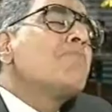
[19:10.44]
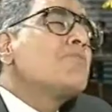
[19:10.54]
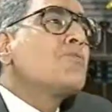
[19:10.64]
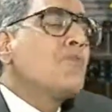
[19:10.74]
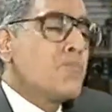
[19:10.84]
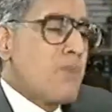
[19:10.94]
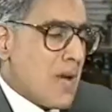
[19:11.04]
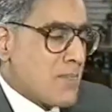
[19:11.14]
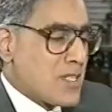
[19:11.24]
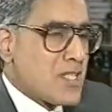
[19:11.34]
come to what
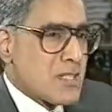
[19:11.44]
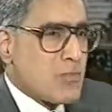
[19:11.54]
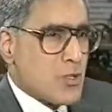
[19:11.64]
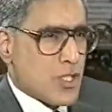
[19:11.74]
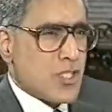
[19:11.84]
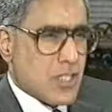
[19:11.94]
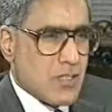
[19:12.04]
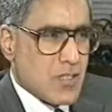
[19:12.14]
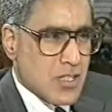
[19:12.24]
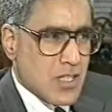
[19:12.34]
perhaps is the most
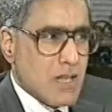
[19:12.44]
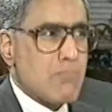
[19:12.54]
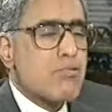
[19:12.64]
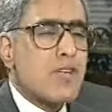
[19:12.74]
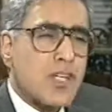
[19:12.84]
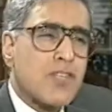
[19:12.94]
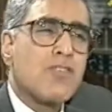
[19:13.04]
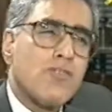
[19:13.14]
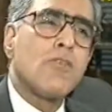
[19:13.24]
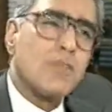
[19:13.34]
serious
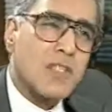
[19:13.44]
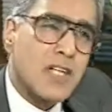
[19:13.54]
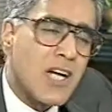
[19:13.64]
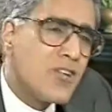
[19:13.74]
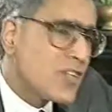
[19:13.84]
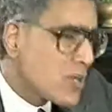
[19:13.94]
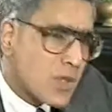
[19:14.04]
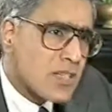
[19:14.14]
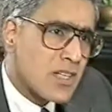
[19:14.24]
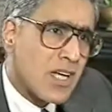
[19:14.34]
impression formed in the country, and
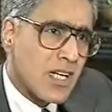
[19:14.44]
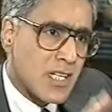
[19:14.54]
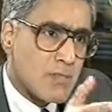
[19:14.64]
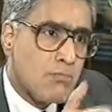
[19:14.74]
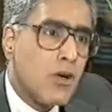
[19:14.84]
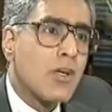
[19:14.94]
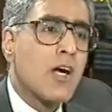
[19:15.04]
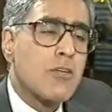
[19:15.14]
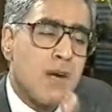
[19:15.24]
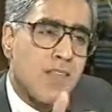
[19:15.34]
once again it's borne
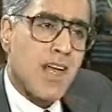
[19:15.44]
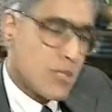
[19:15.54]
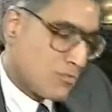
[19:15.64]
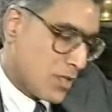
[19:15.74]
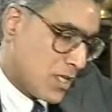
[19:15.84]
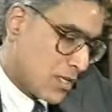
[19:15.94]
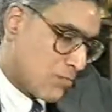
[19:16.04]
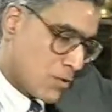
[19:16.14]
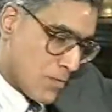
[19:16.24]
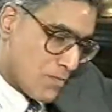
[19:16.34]
out by that opinion
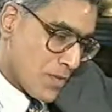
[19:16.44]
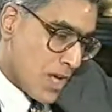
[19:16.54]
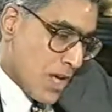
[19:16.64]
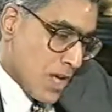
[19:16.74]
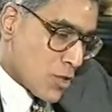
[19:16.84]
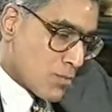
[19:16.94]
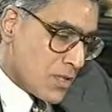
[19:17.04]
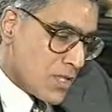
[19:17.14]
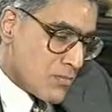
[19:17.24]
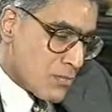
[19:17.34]
poll. The
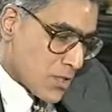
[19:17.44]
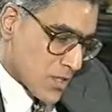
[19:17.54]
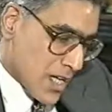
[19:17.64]
opinion poll